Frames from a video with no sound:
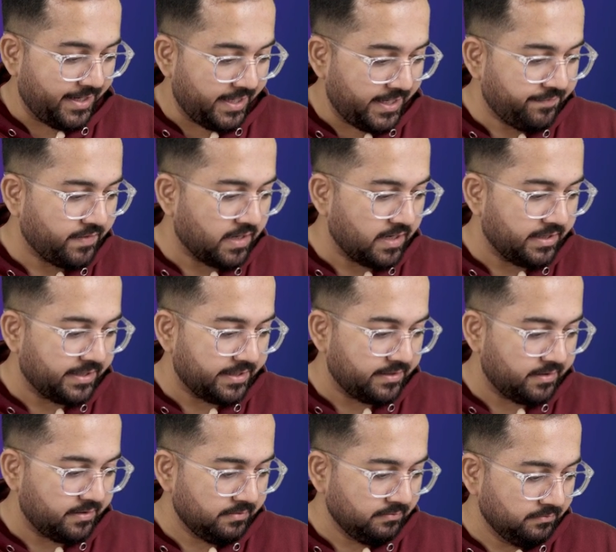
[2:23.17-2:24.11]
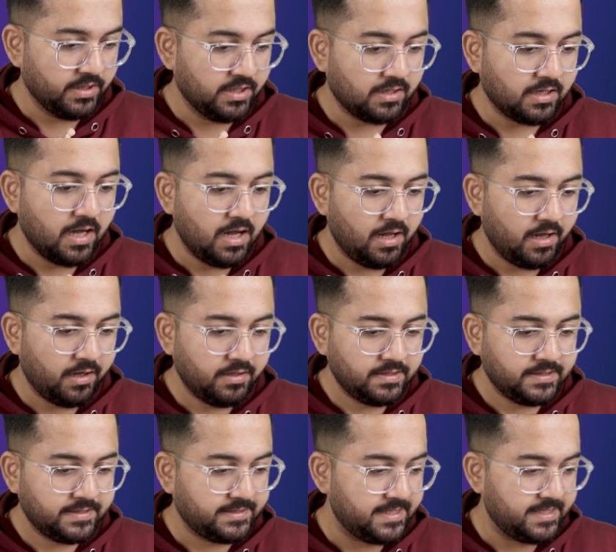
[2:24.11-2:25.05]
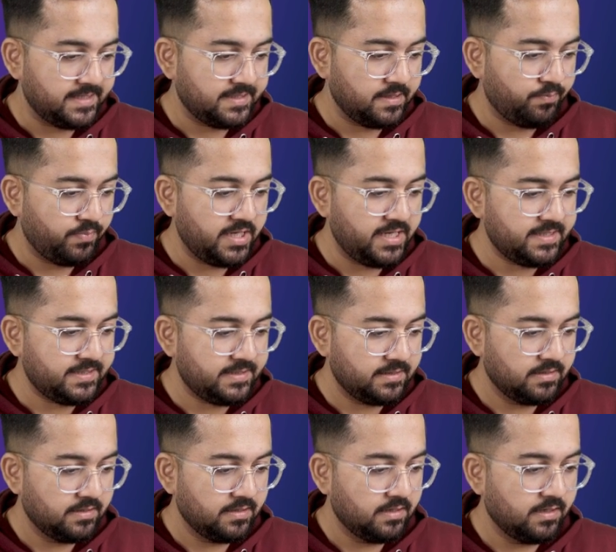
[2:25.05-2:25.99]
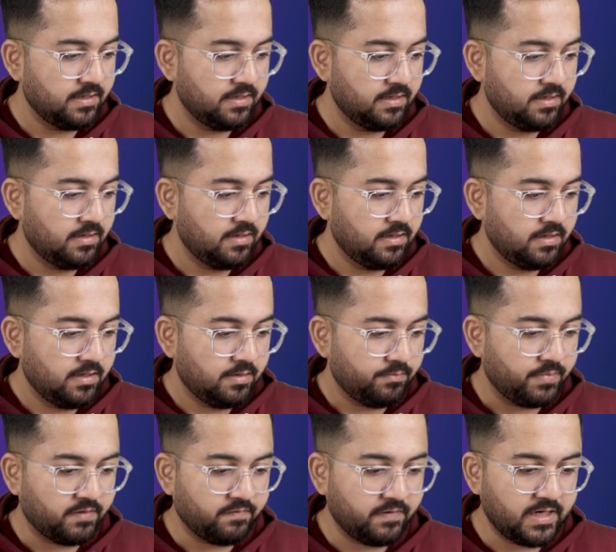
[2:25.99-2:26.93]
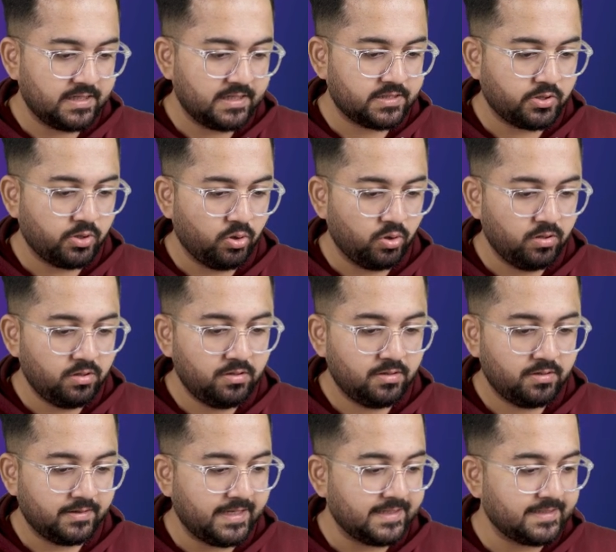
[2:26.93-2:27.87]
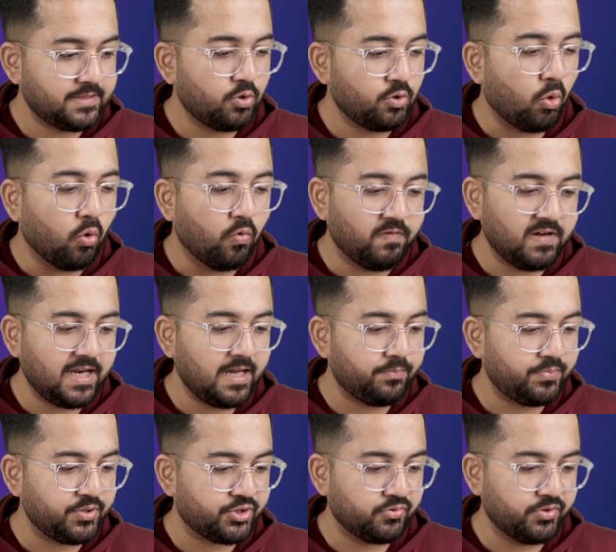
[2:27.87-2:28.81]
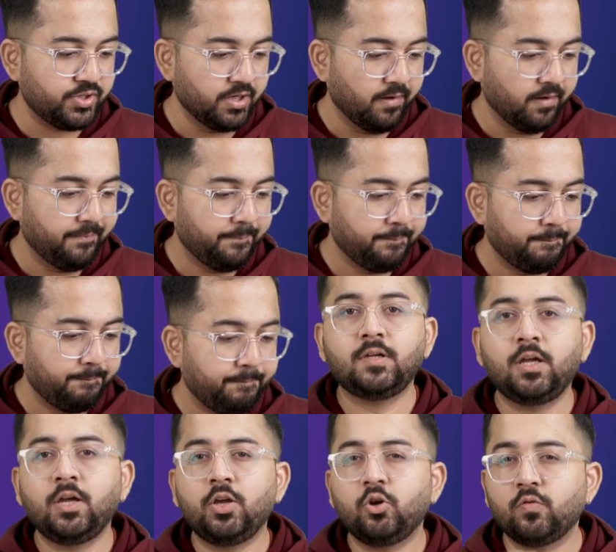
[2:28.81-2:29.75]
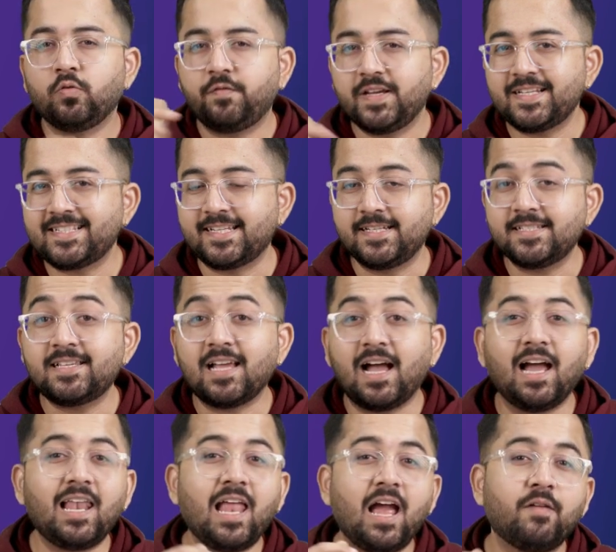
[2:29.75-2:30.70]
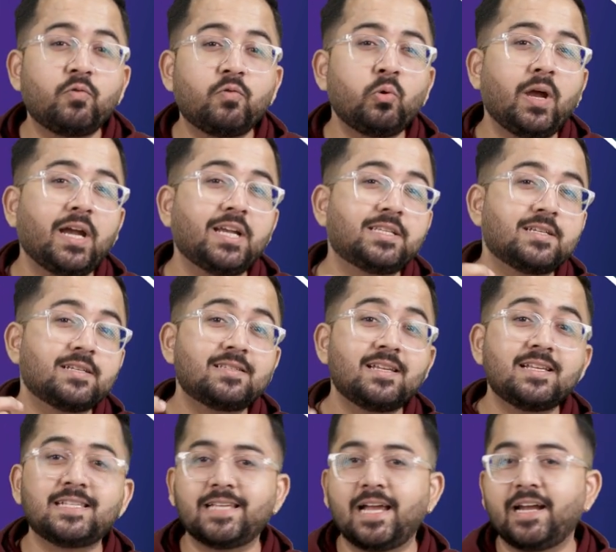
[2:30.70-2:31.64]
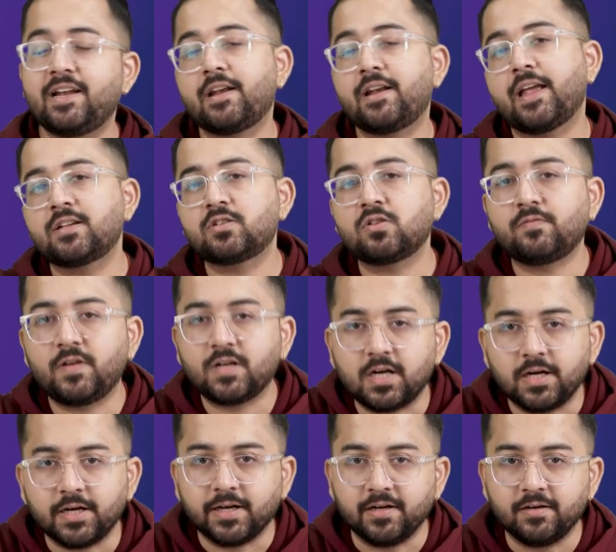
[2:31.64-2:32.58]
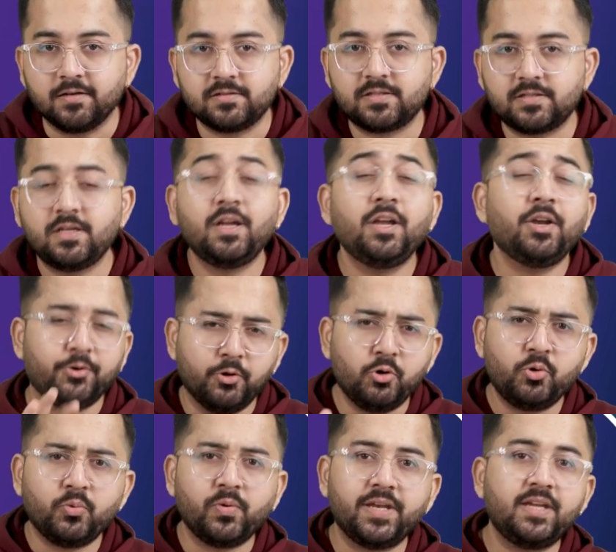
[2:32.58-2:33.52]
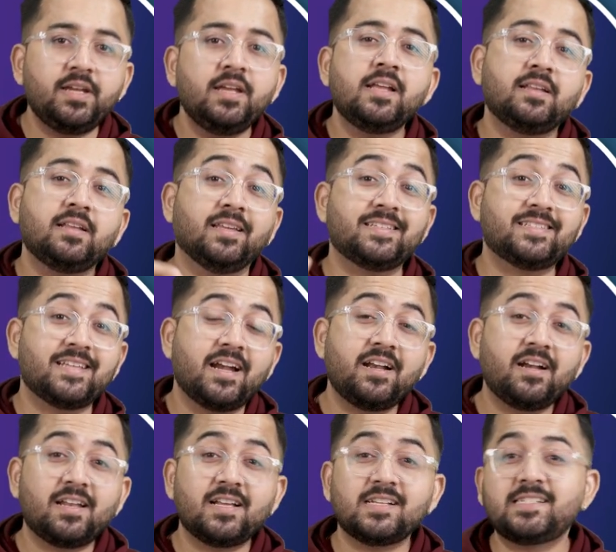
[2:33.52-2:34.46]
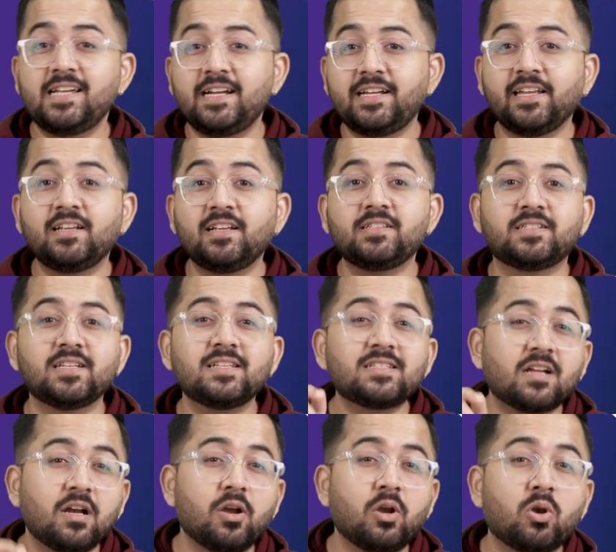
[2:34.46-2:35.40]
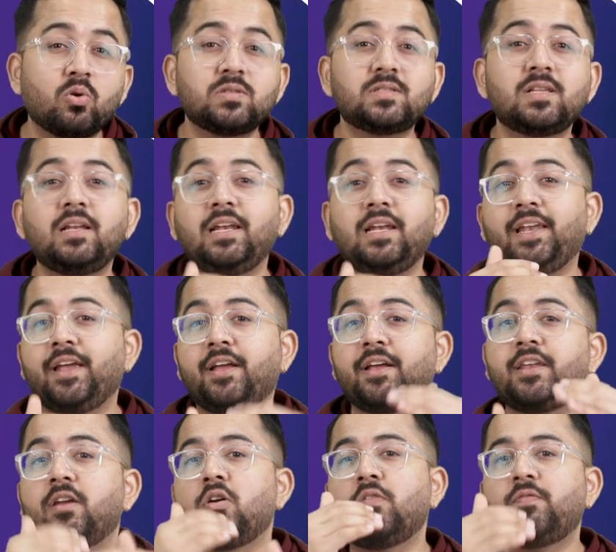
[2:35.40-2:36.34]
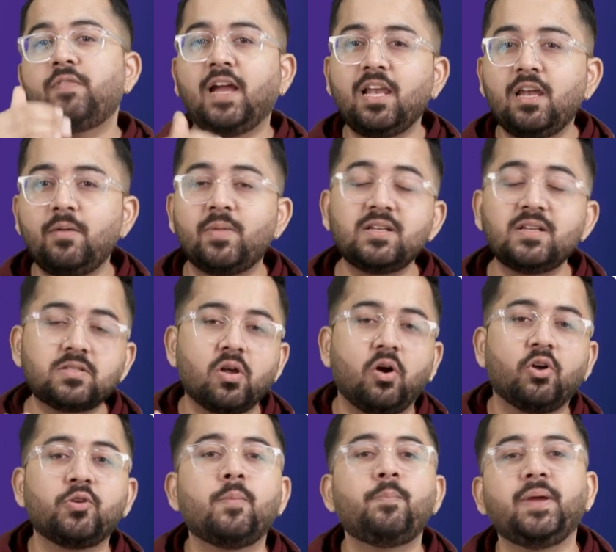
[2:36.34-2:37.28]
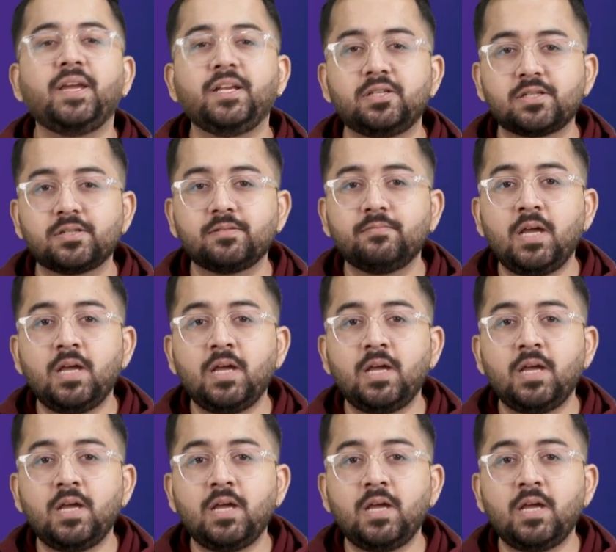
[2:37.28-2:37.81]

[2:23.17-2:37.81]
a left container with the car stays in place but when I scroll, there's an overlap issue here. To fix this, I'll have to adjust the Z index of our containers. Don't worry, the Z index setting just controls the layering of elements on your page.